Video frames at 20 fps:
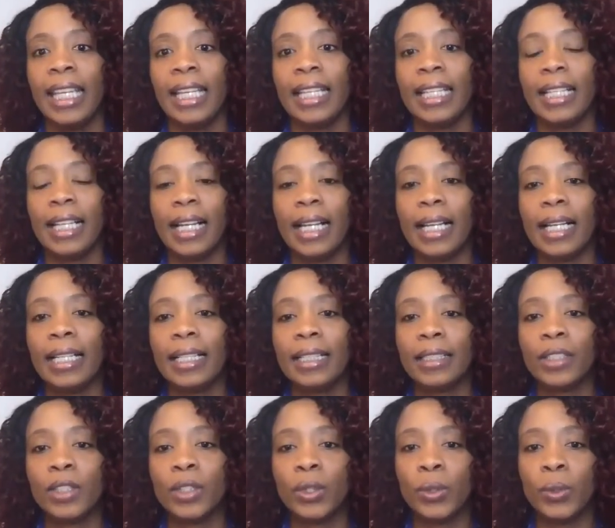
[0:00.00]

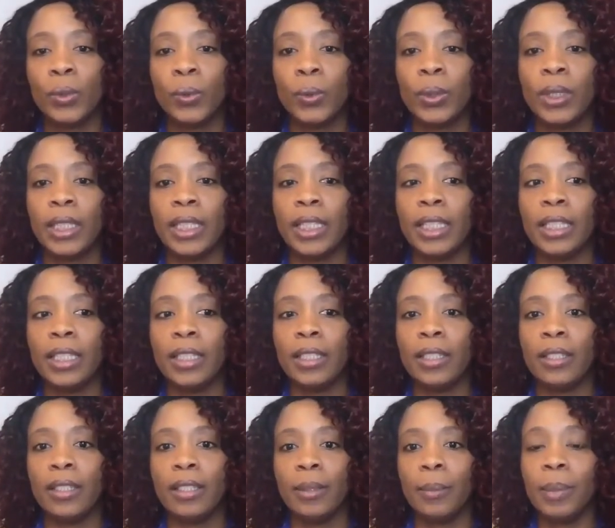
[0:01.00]
to
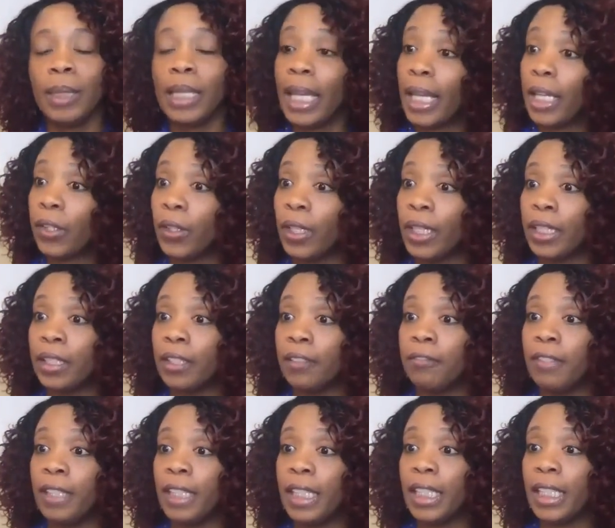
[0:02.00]
the planner in the
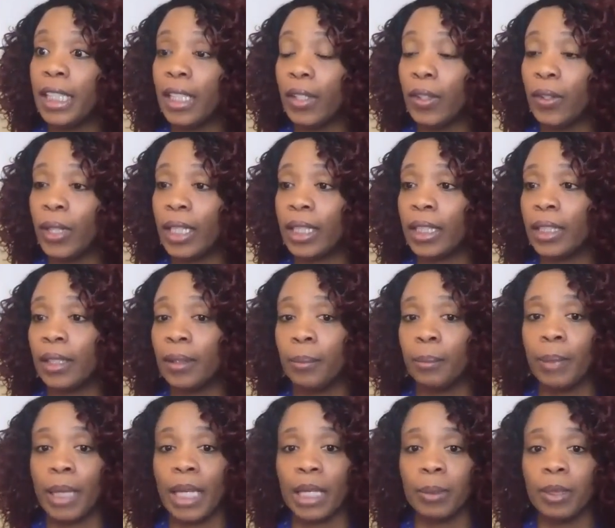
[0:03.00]
video at the
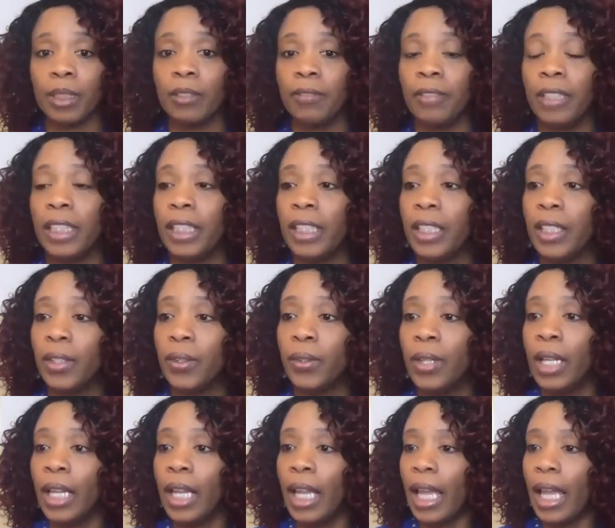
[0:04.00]
bottom of the video.